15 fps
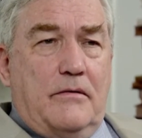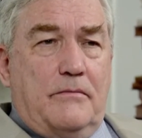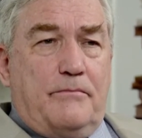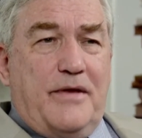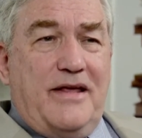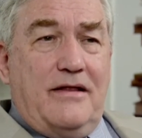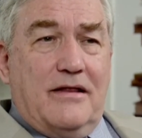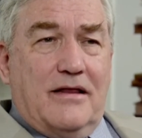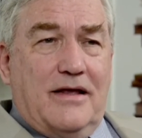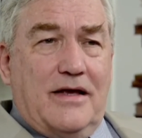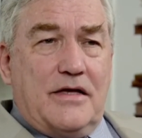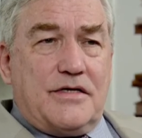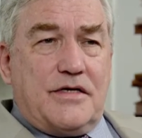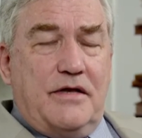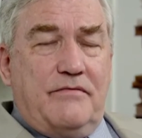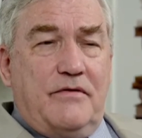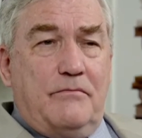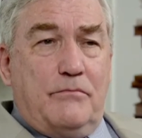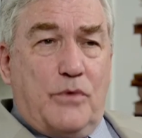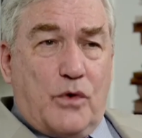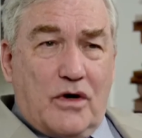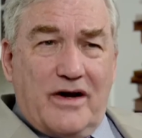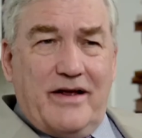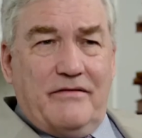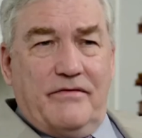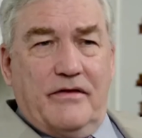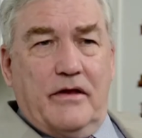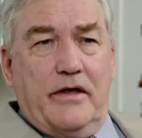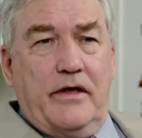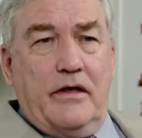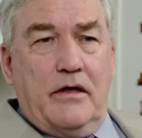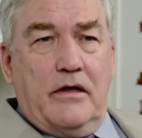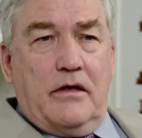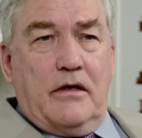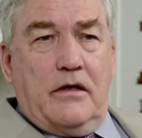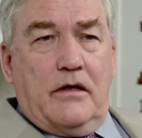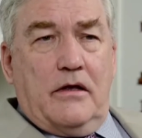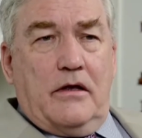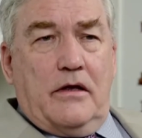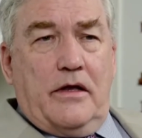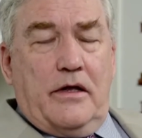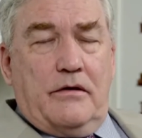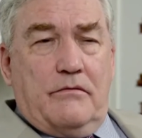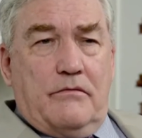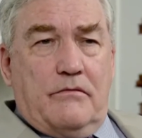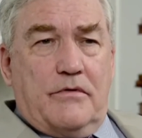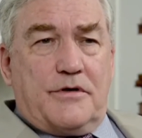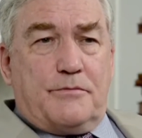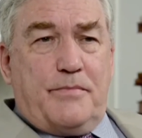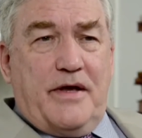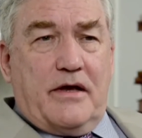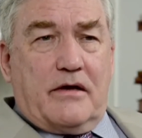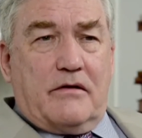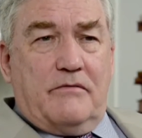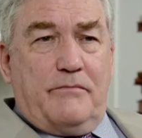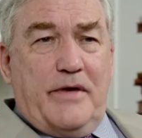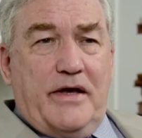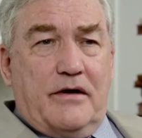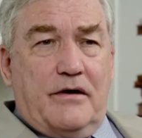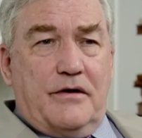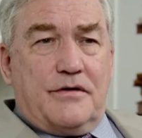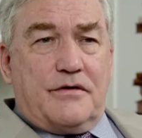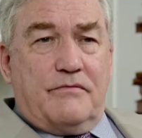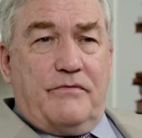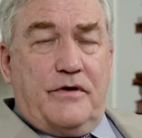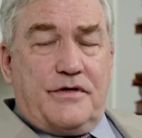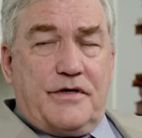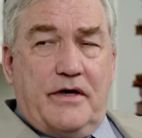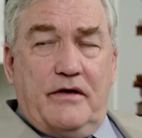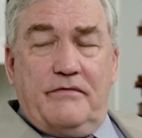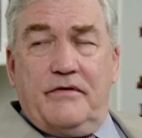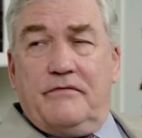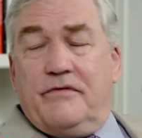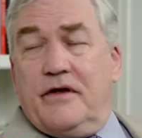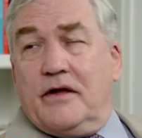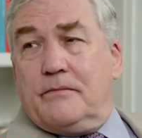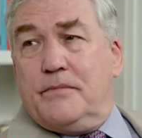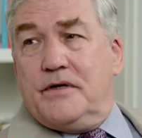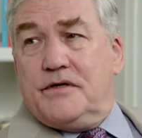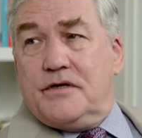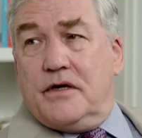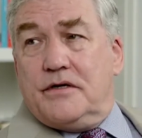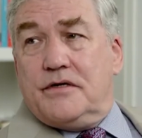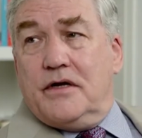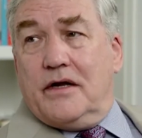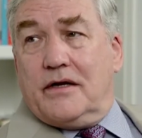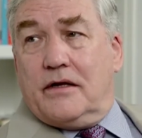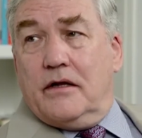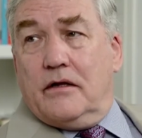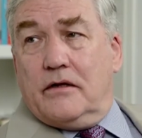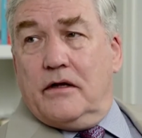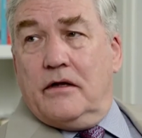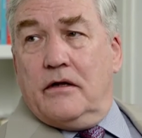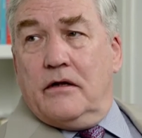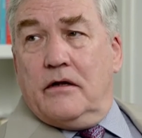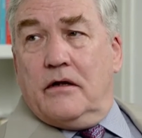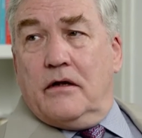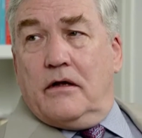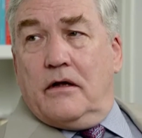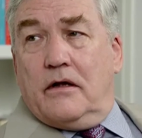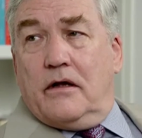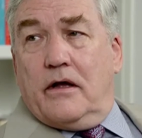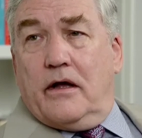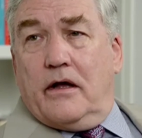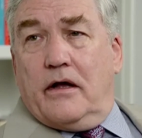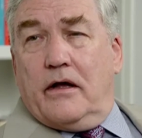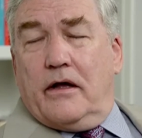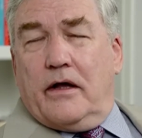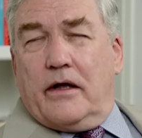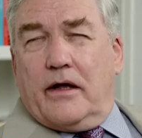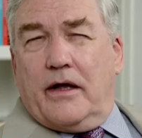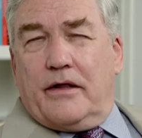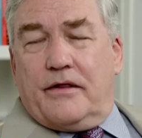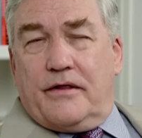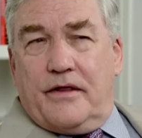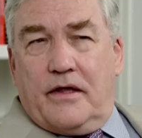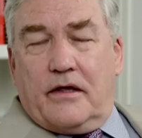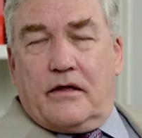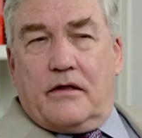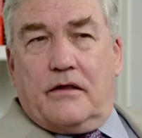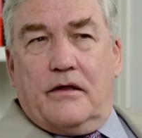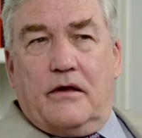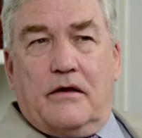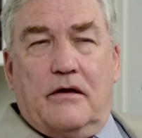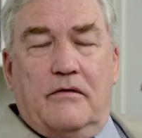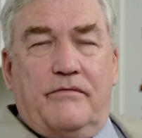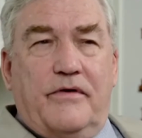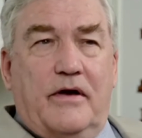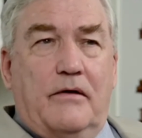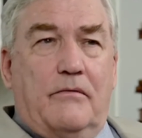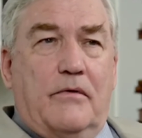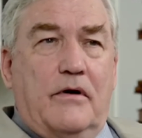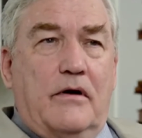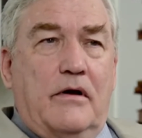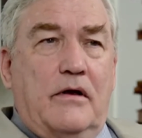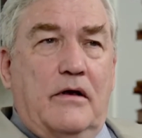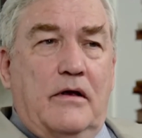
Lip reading: penalized even more heavily in respect of matters of which I have in fact been judged not guilty. I think that if I were